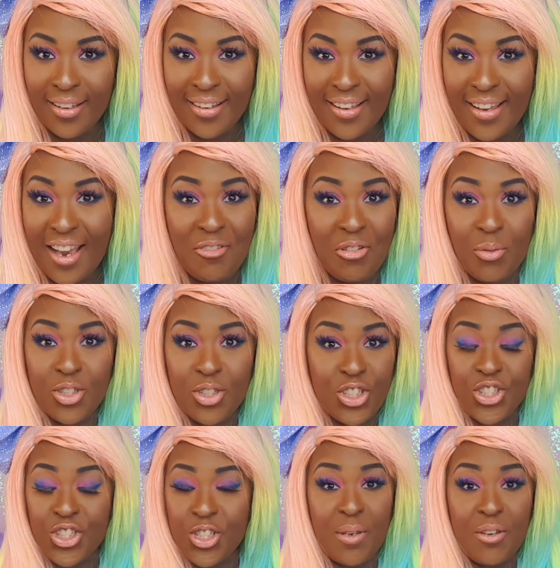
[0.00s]
everyone
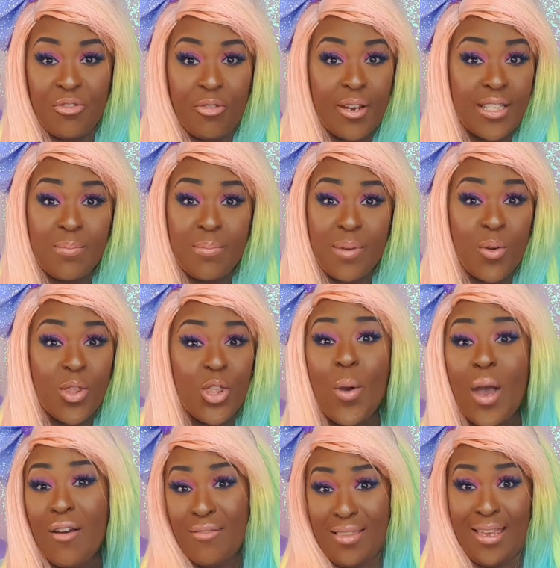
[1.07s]
should just be free to be with
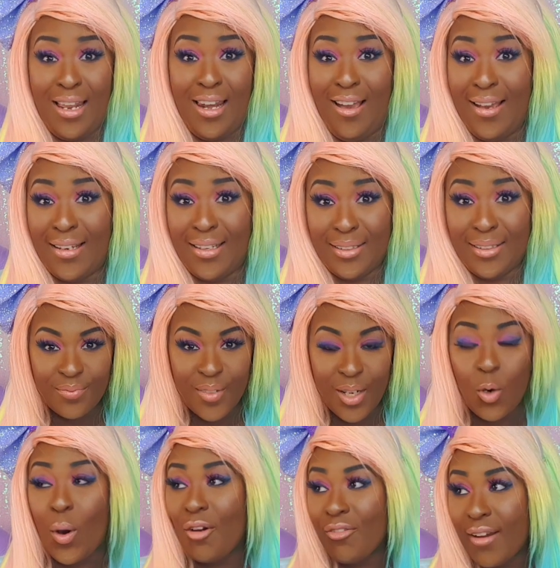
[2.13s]
whoever they like. And
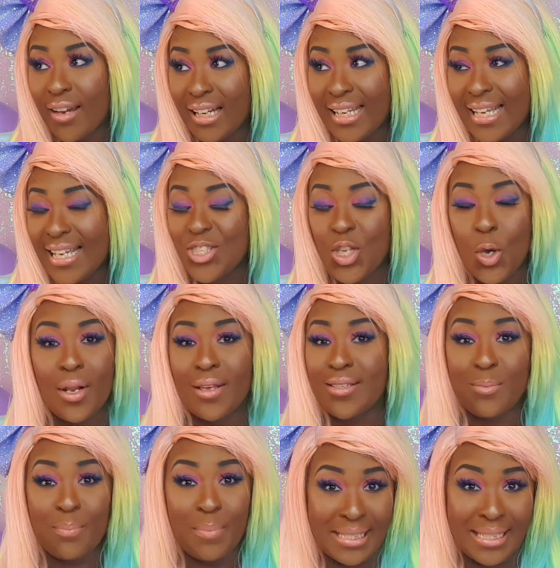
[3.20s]
quite frankly, it's no one
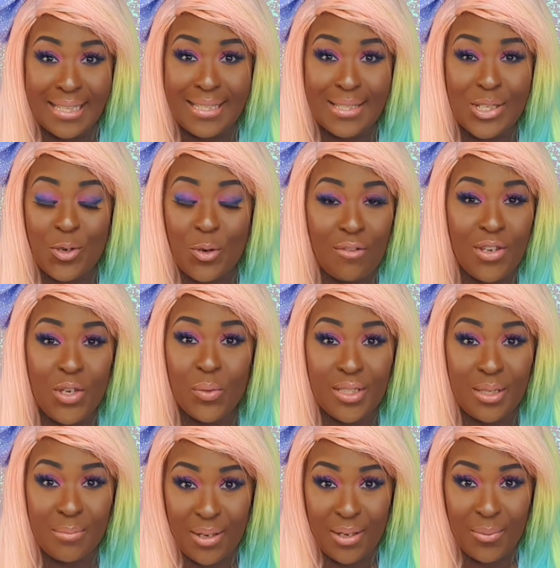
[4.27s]
else's business whoever you want
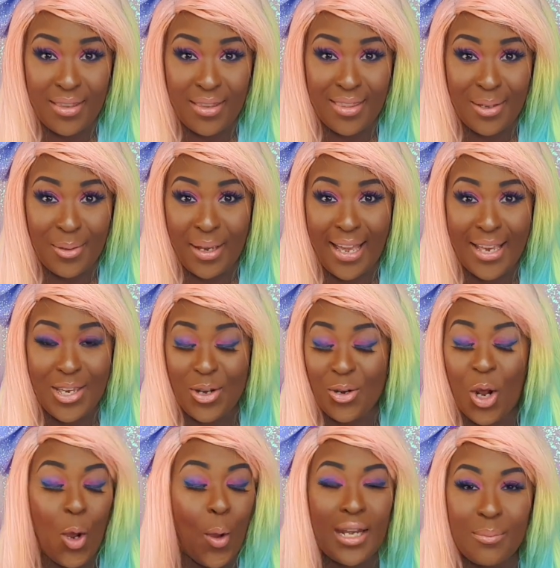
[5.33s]
to be with, okay? You
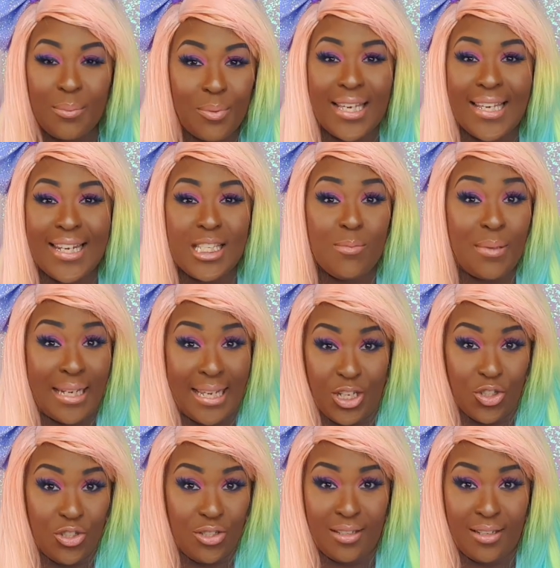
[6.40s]
don't owe anybody an
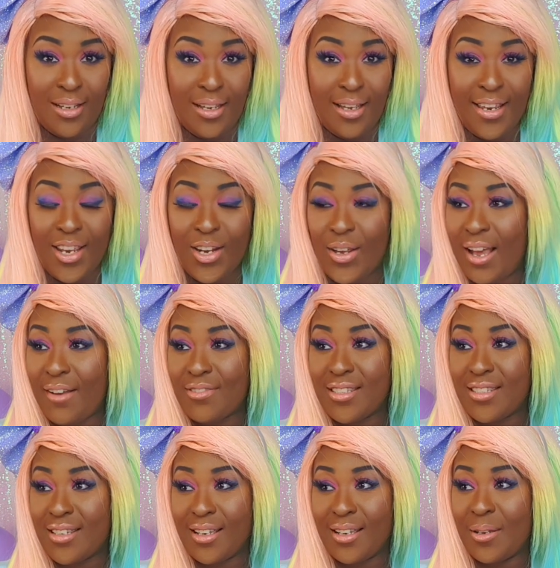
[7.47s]
explanation. You don't have
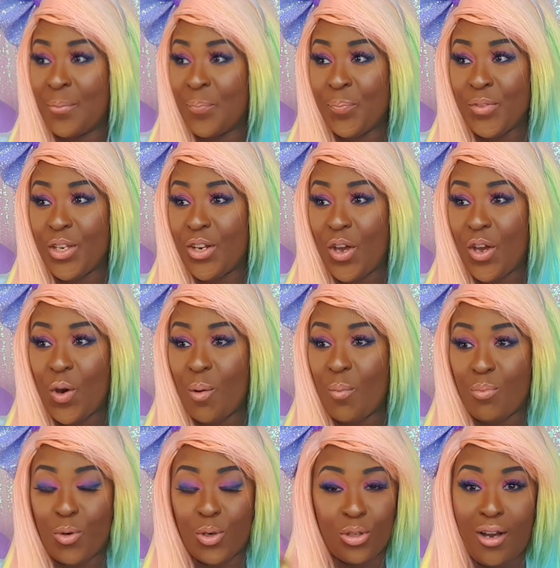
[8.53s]
to, you know,
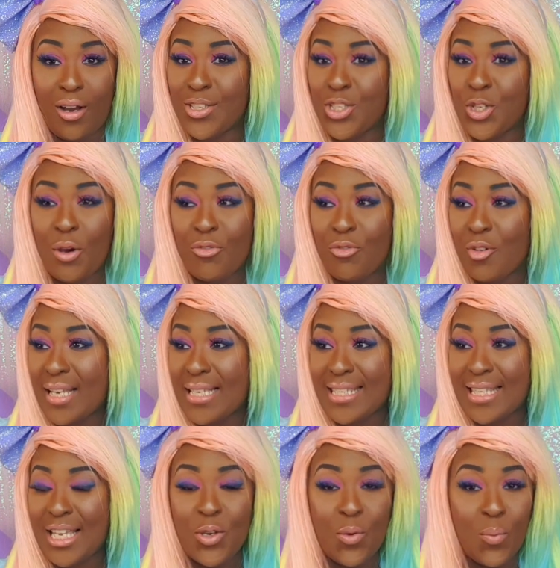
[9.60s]
broadcast whoever it is
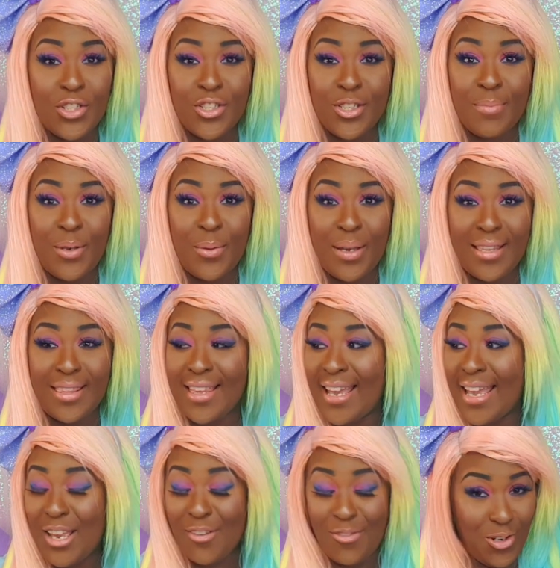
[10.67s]
that you wish to be with
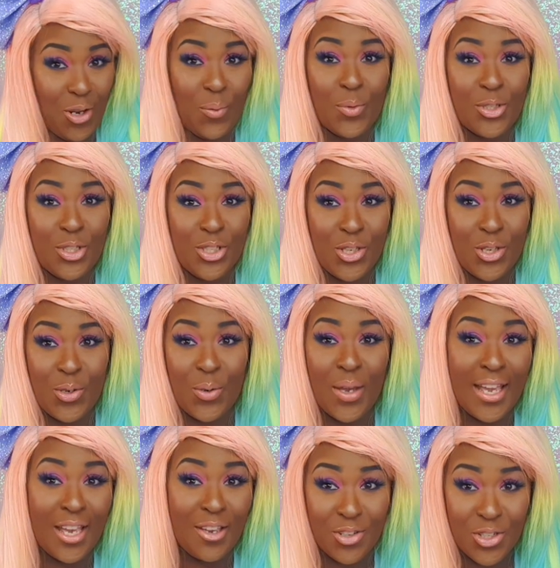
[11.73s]
if you don't want to.
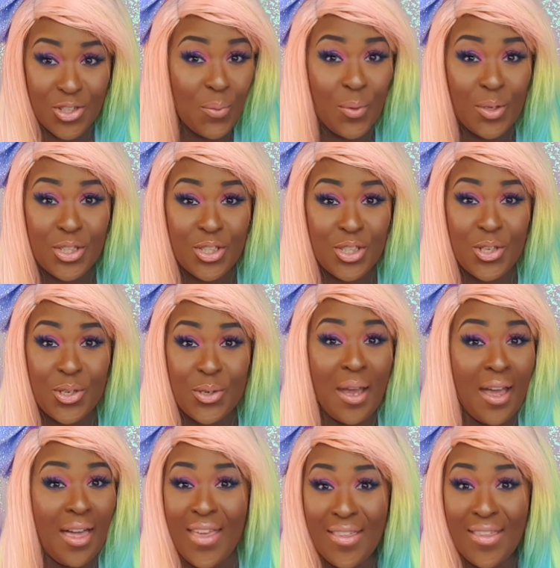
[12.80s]
If you do want to,
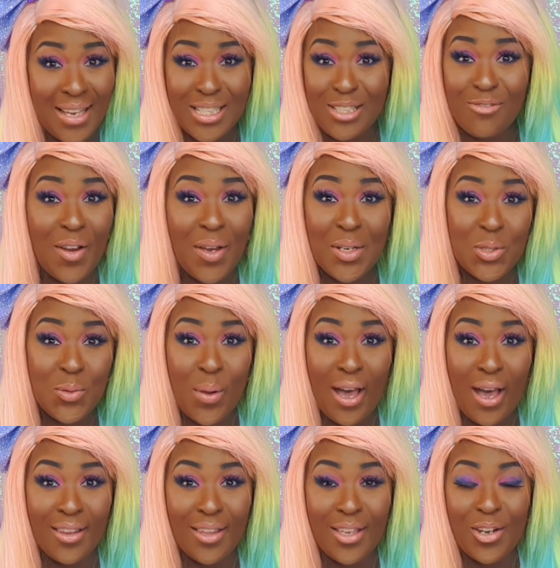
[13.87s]
then that's fine as
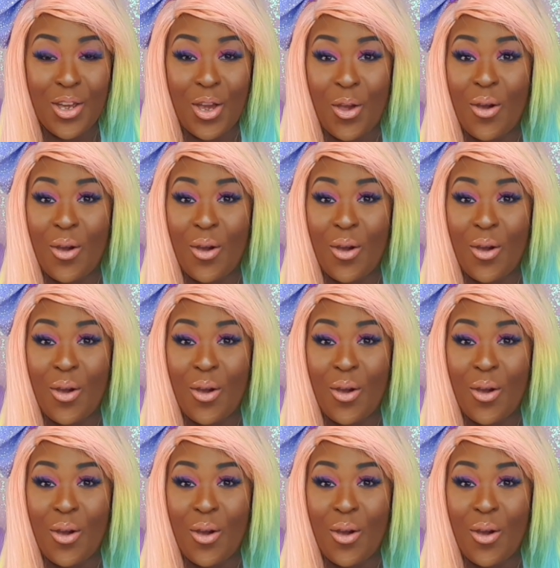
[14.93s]
well, you know.